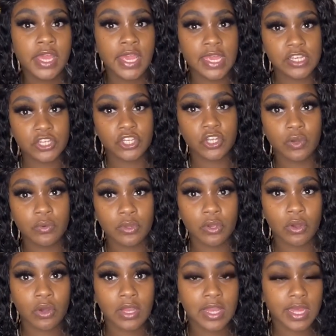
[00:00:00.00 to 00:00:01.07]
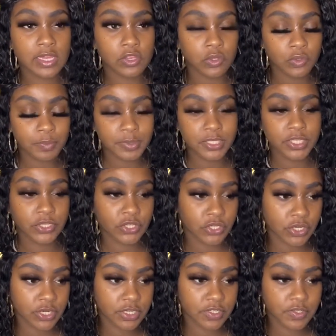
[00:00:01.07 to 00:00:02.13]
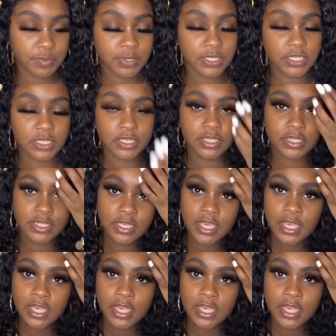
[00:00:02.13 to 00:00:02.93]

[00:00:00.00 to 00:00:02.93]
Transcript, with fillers: and show y'all like don't be discouraged because